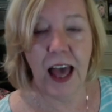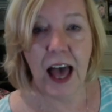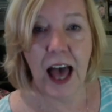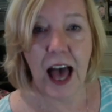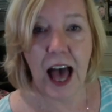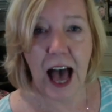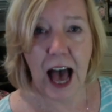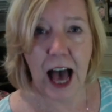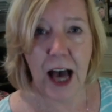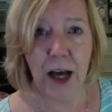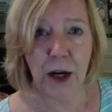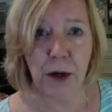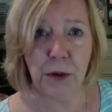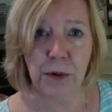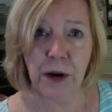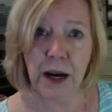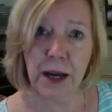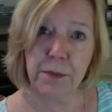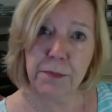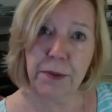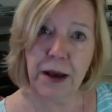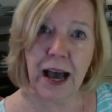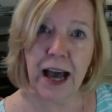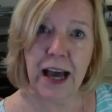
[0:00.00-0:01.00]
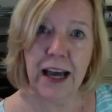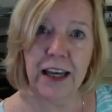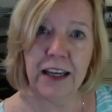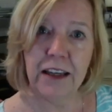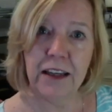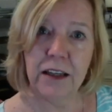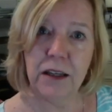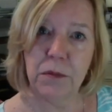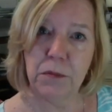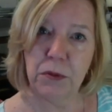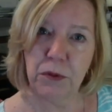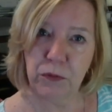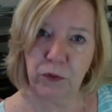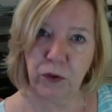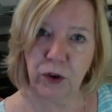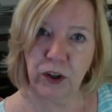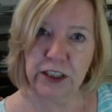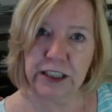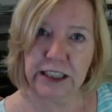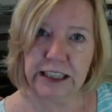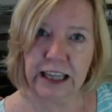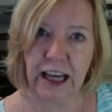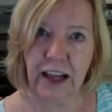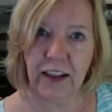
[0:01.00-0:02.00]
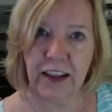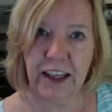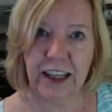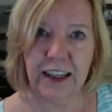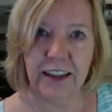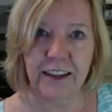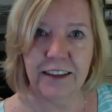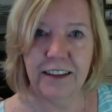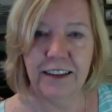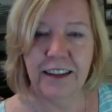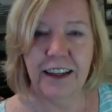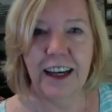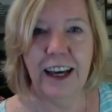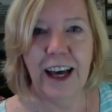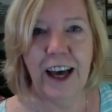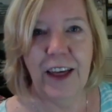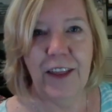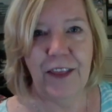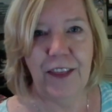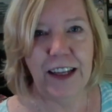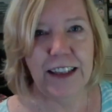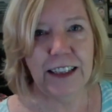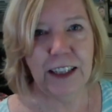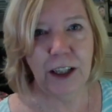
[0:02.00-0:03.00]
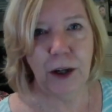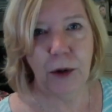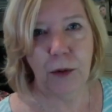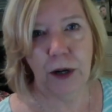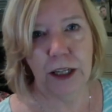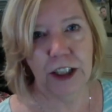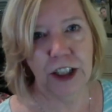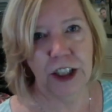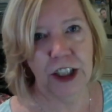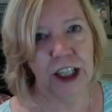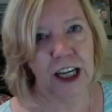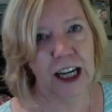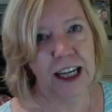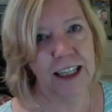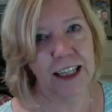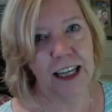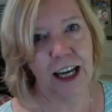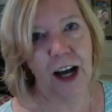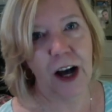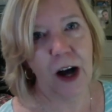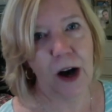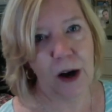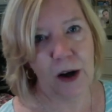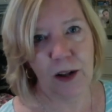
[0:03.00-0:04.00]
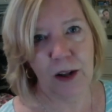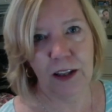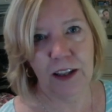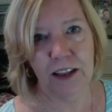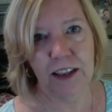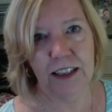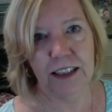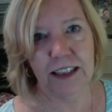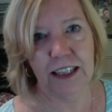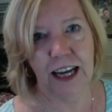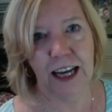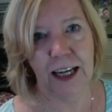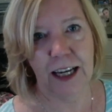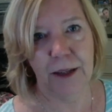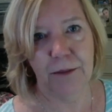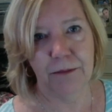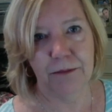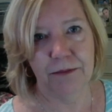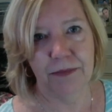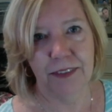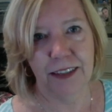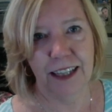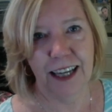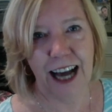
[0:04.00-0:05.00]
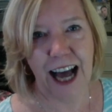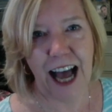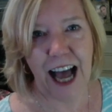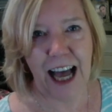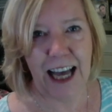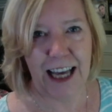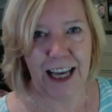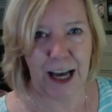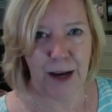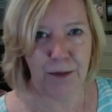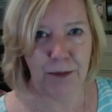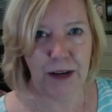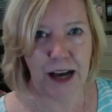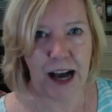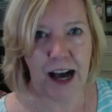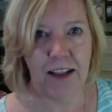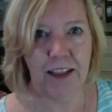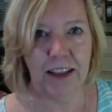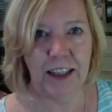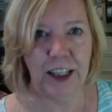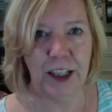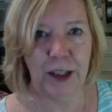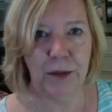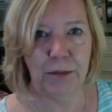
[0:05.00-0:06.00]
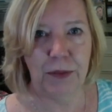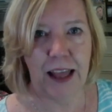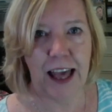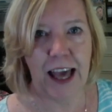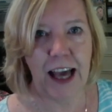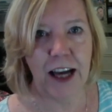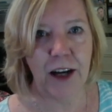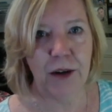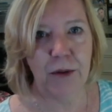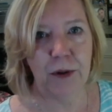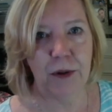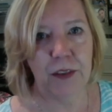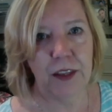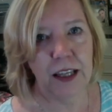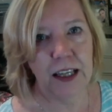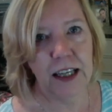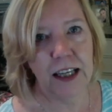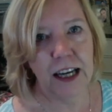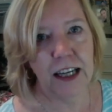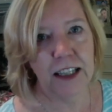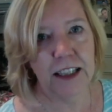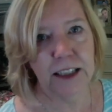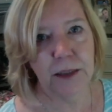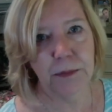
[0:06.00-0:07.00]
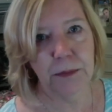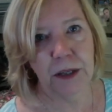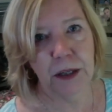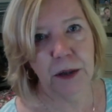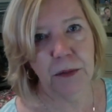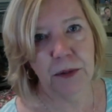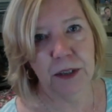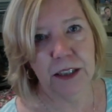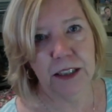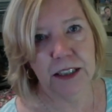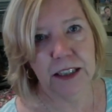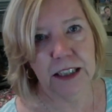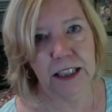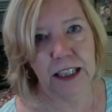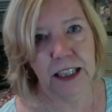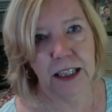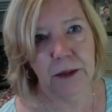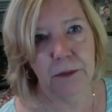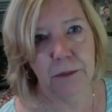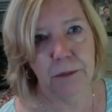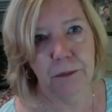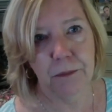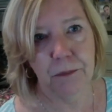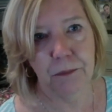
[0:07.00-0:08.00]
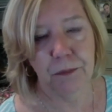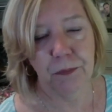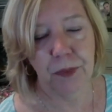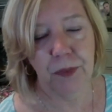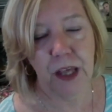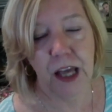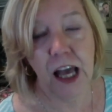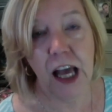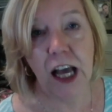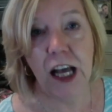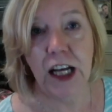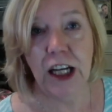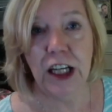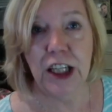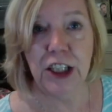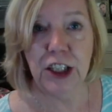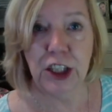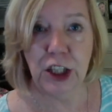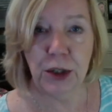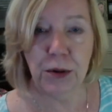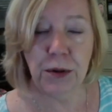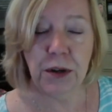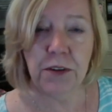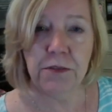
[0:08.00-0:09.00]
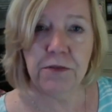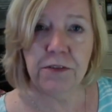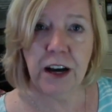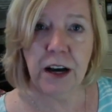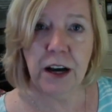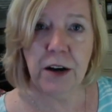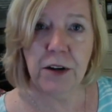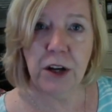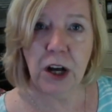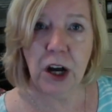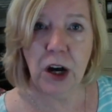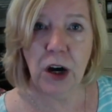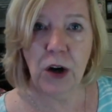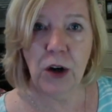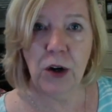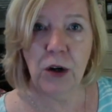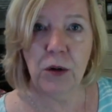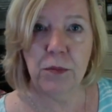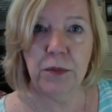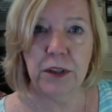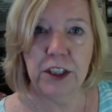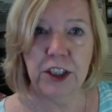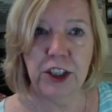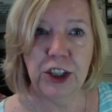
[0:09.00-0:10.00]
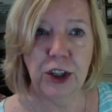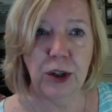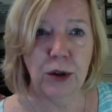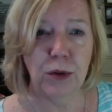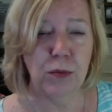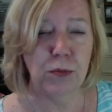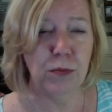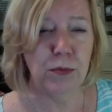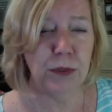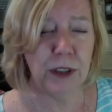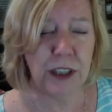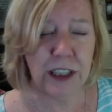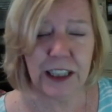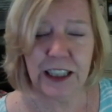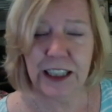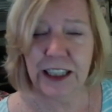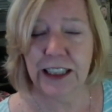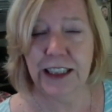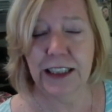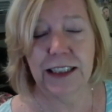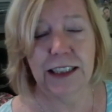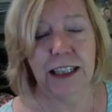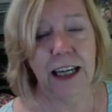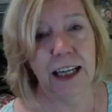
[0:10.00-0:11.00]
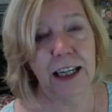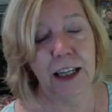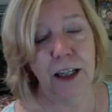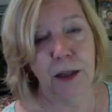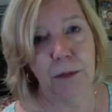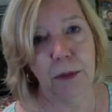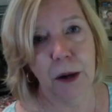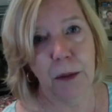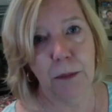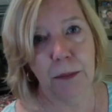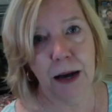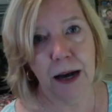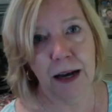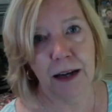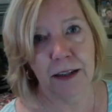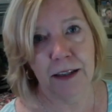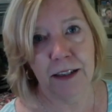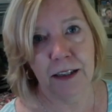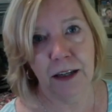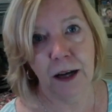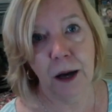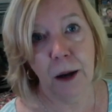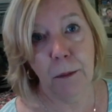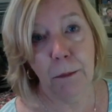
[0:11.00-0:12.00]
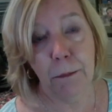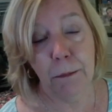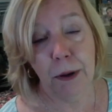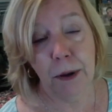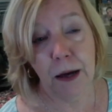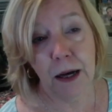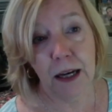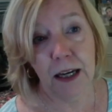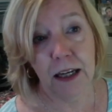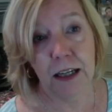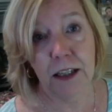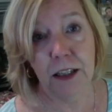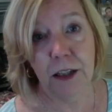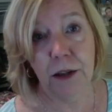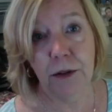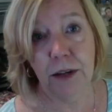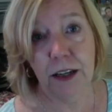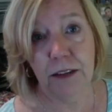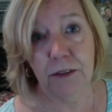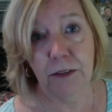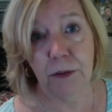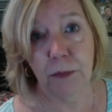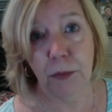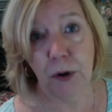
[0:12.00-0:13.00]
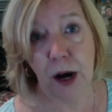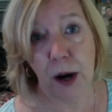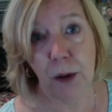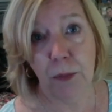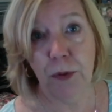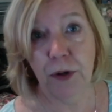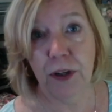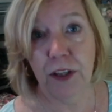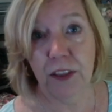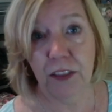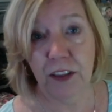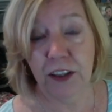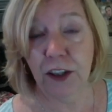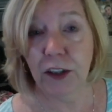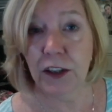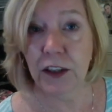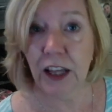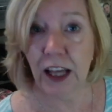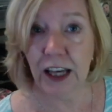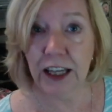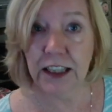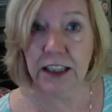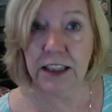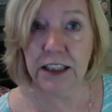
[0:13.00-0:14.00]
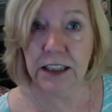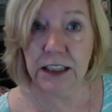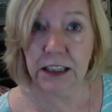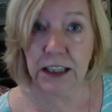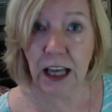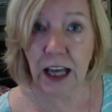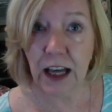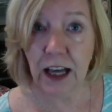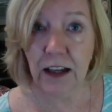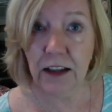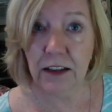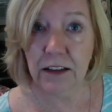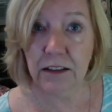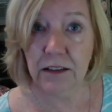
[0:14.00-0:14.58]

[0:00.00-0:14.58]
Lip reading: How do I buy before selling? That's a question I get all of the time. Hi, I'm Colleen Black with eXp Realty. So you have found a home that you're really excited about buying, but you have a property that you'd like to sell.